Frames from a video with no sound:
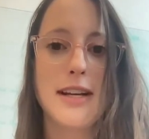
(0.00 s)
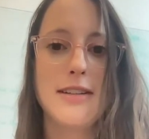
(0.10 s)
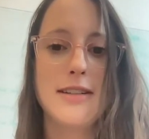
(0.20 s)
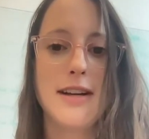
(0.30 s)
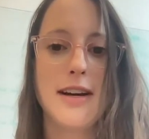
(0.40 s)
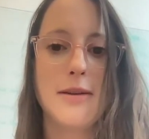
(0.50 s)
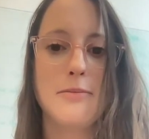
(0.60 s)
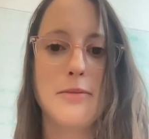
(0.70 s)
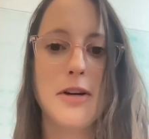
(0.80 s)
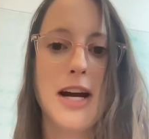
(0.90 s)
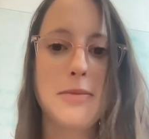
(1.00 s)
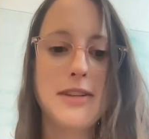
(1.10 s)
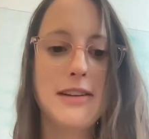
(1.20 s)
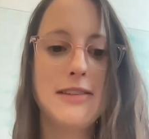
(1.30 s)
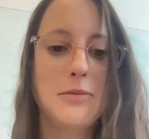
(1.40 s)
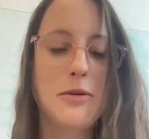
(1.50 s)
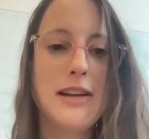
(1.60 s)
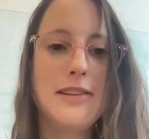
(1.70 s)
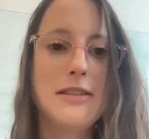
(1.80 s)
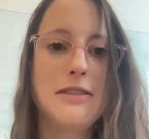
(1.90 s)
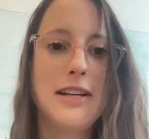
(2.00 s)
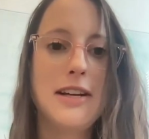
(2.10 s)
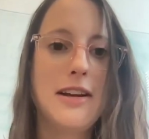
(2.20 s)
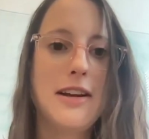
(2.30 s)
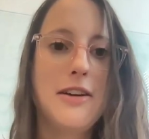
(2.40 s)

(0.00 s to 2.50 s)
and perhaps unsurprisingly,